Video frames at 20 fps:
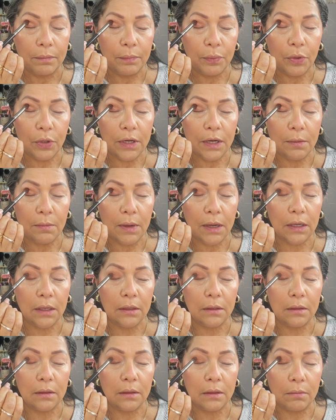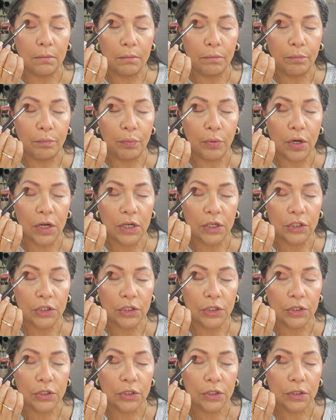put in my
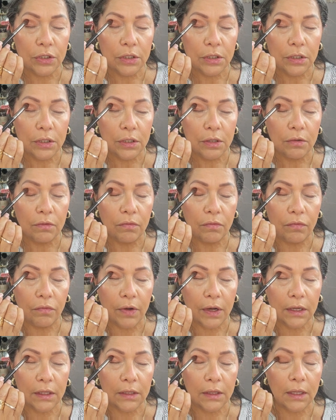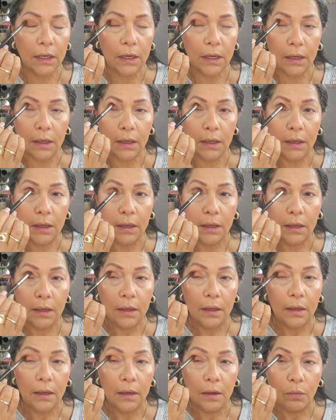brush right there
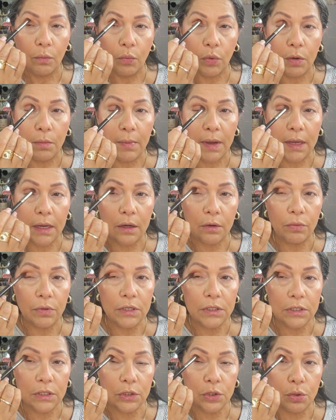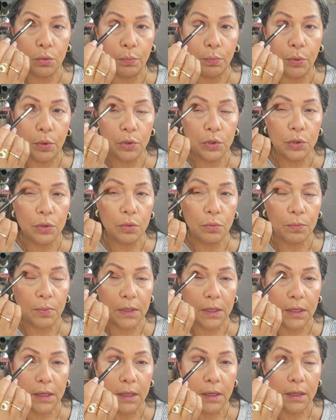where my crease is supposed to
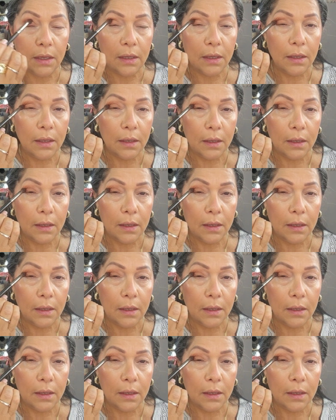be.